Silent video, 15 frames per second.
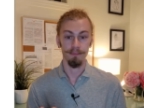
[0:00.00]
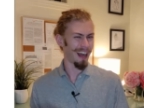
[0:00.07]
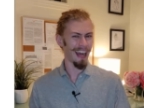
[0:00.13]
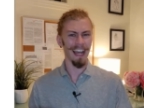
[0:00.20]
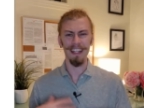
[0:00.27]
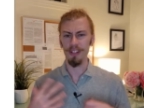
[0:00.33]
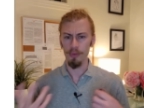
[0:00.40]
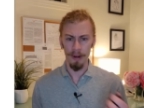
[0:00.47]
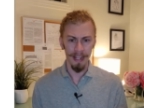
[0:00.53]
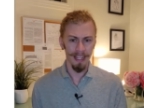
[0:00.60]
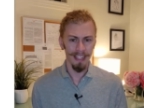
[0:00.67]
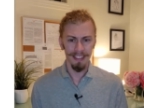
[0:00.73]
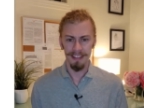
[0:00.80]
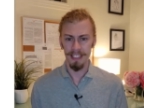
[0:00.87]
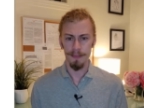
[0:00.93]
Either
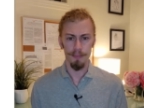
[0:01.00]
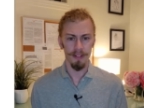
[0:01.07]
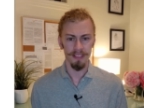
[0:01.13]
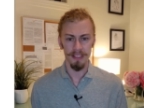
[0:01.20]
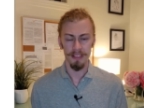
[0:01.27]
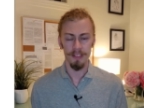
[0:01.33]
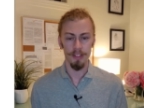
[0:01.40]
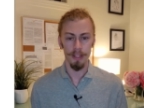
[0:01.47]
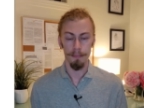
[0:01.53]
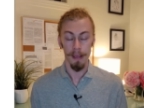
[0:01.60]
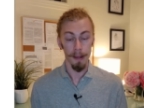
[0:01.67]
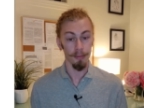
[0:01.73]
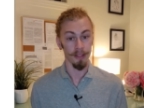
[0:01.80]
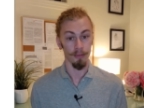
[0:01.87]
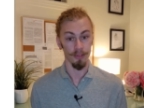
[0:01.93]
way, this brings us to the
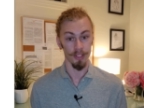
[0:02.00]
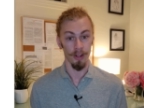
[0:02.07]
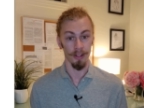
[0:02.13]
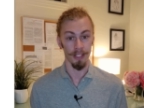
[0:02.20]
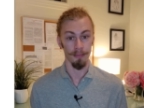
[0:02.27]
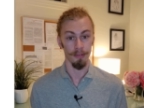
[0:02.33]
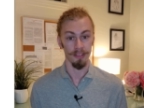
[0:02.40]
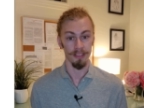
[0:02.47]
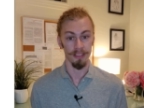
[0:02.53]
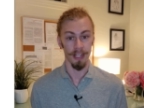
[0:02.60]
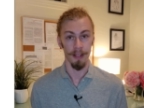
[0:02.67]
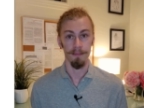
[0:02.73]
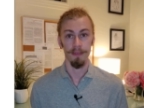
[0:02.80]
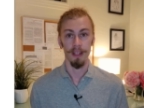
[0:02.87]
paper that we're talking about today,